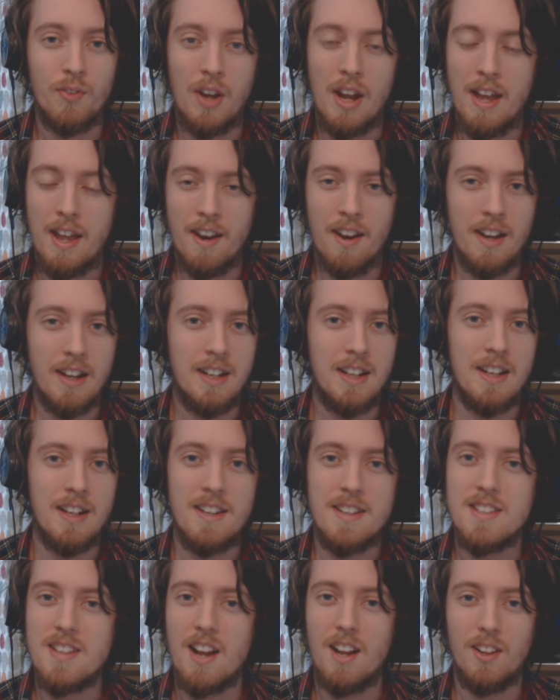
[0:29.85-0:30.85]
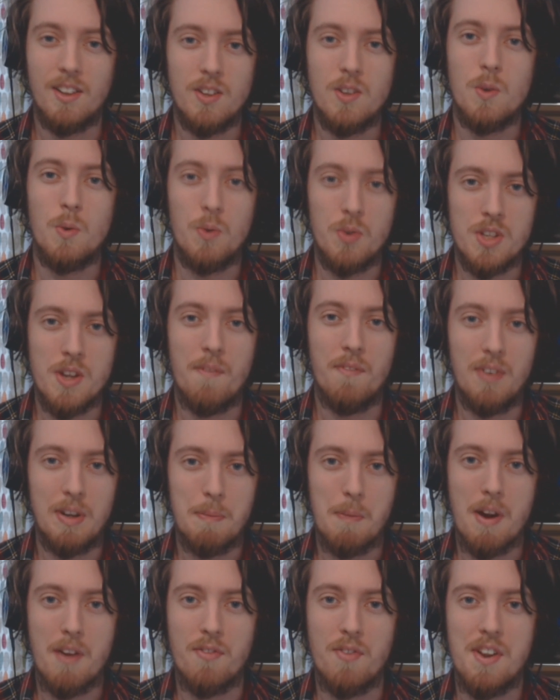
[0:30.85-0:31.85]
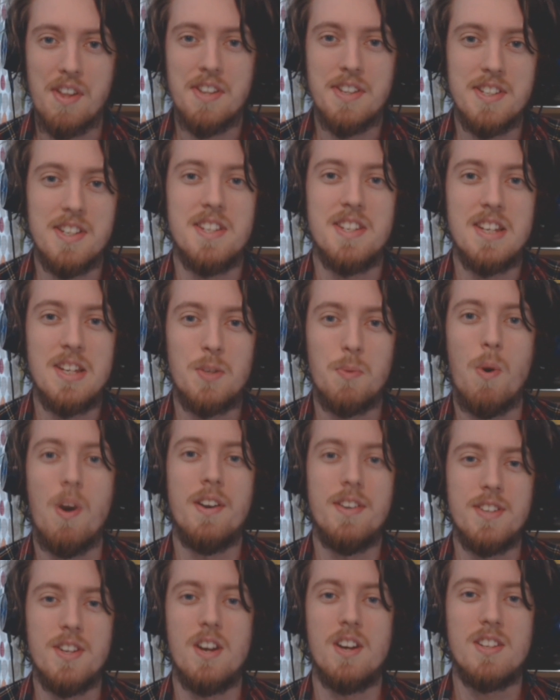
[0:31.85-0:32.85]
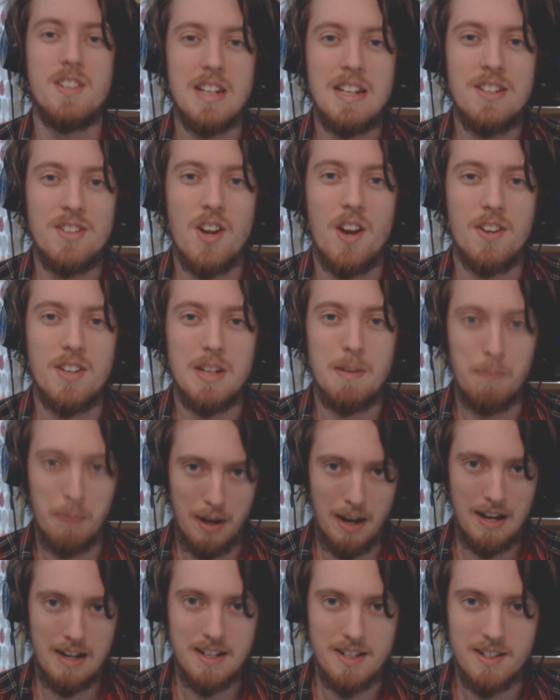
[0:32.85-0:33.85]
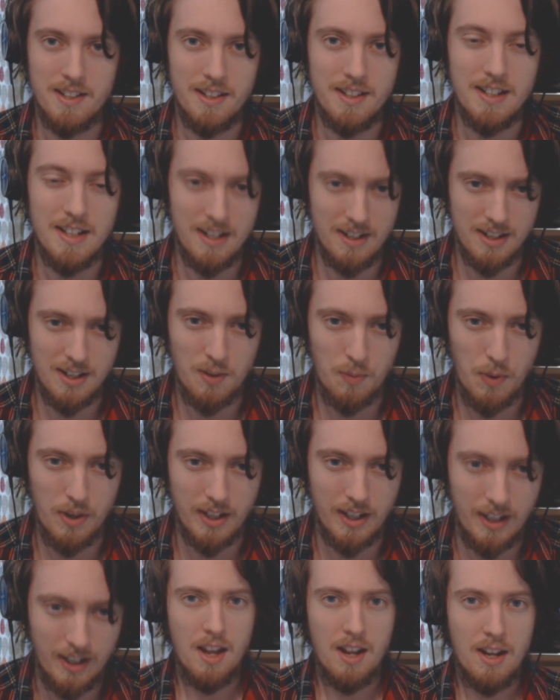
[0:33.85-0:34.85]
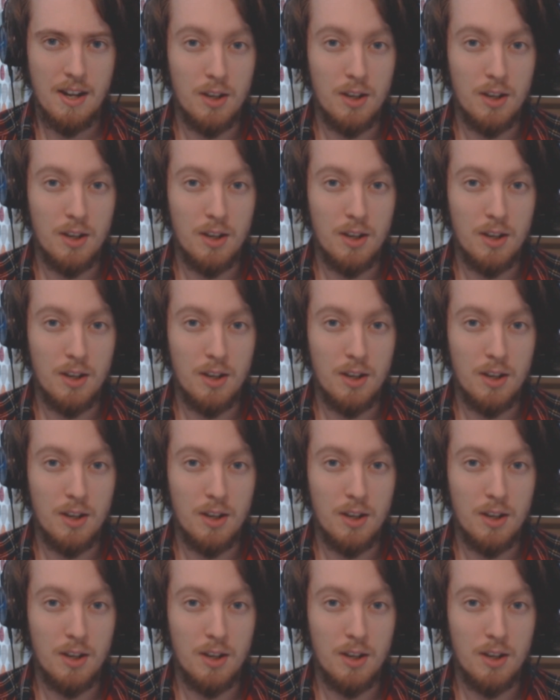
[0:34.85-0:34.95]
And I can tell you something, my friends, this is one dirty, dirty place, the D&D Wiki.